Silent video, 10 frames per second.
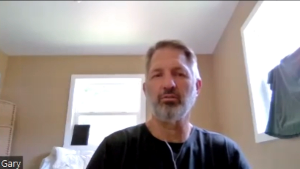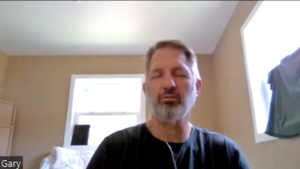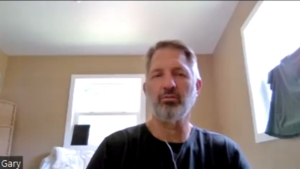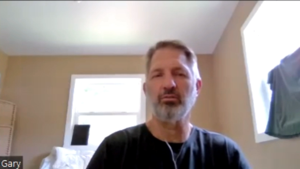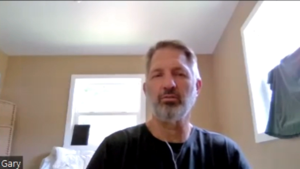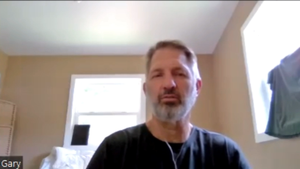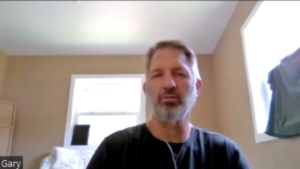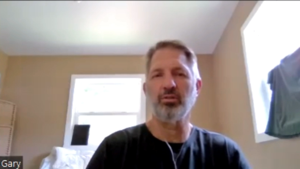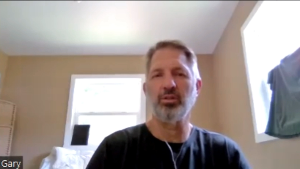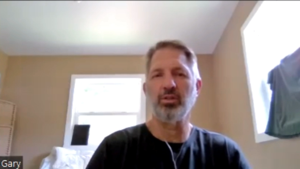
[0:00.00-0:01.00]

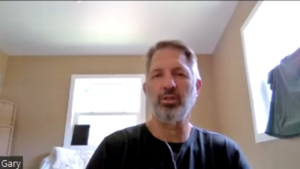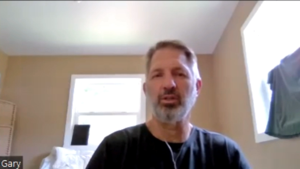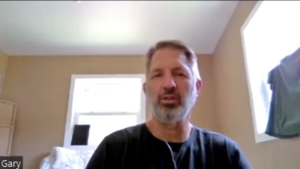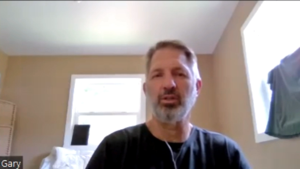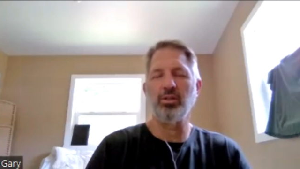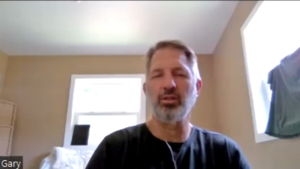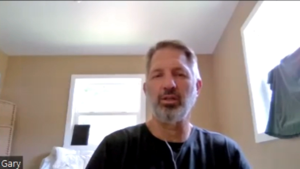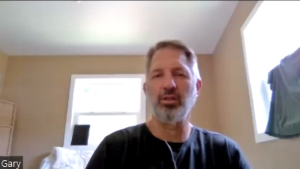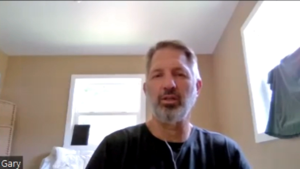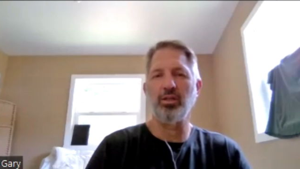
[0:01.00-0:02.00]
Nothing is said.